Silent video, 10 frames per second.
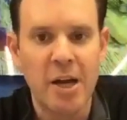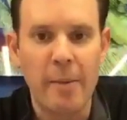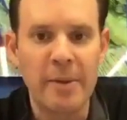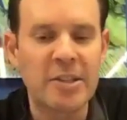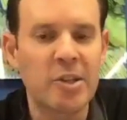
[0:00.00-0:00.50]

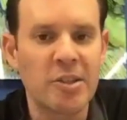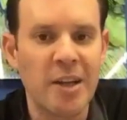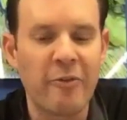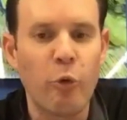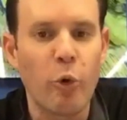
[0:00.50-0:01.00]
It starts at
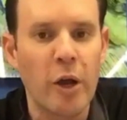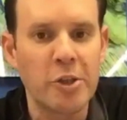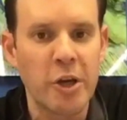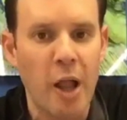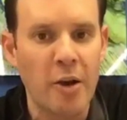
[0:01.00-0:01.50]

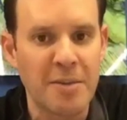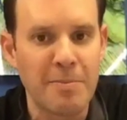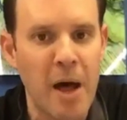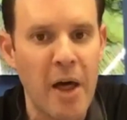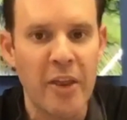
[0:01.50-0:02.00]
$400 a
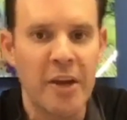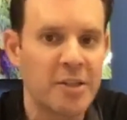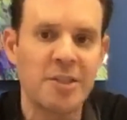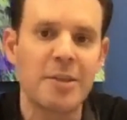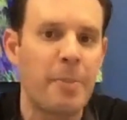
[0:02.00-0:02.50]
month, and it
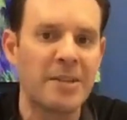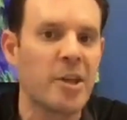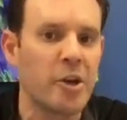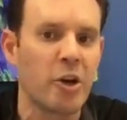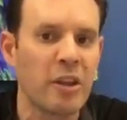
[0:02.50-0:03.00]
just depends on
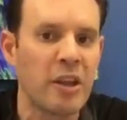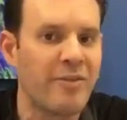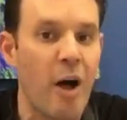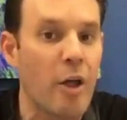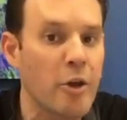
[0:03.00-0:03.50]
your lead
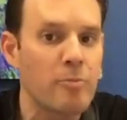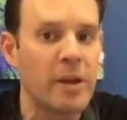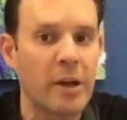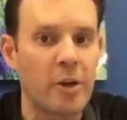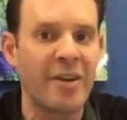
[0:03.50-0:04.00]
volume, and it
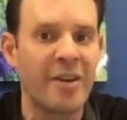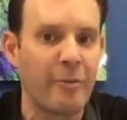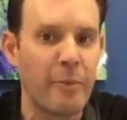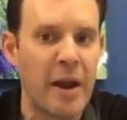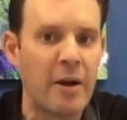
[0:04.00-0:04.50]
goes up from
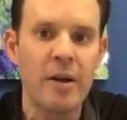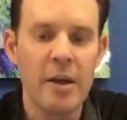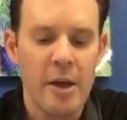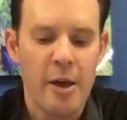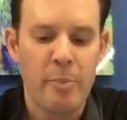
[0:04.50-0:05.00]
there.
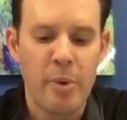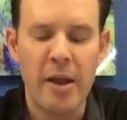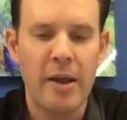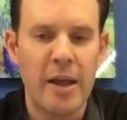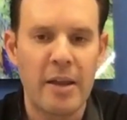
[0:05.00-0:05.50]
But
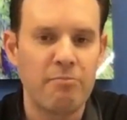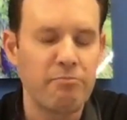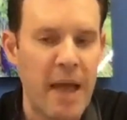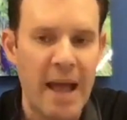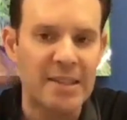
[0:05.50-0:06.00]

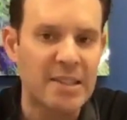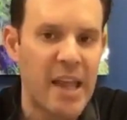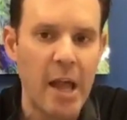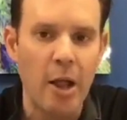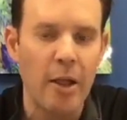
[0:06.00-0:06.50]
at
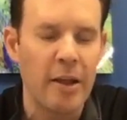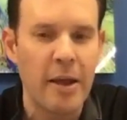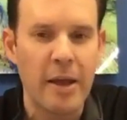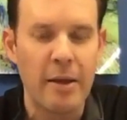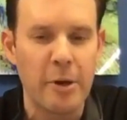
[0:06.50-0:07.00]
scale,
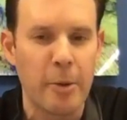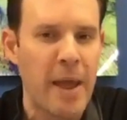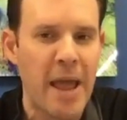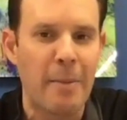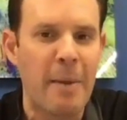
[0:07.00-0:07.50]
you're
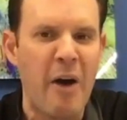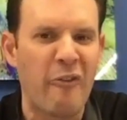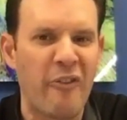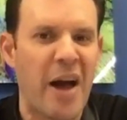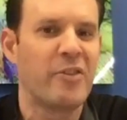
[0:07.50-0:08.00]
paying about
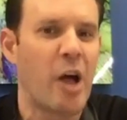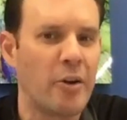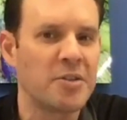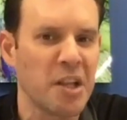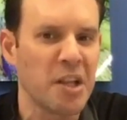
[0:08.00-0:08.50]

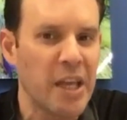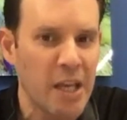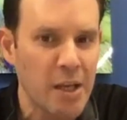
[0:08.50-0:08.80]
$5 a lead.